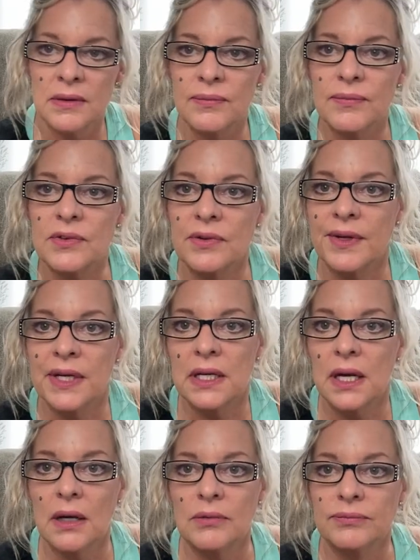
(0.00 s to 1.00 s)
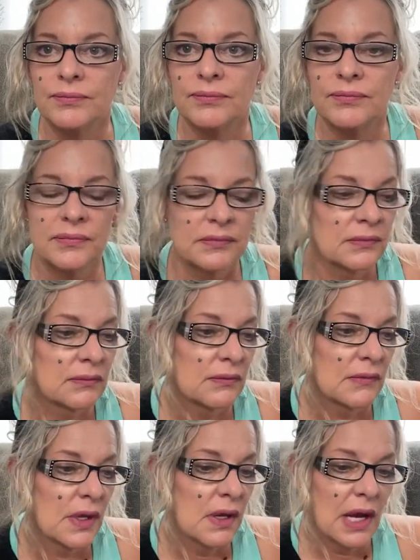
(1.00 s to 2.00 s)
So there you go.
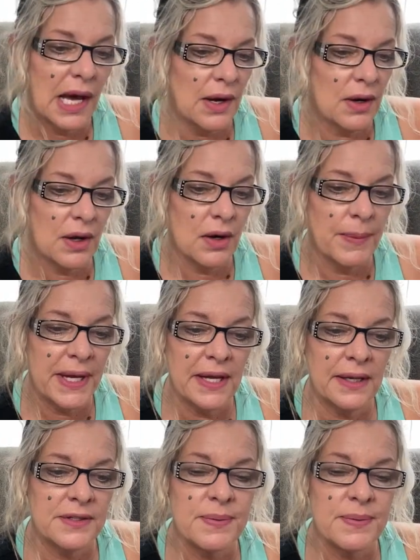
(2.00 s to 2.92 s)
I don't know, man.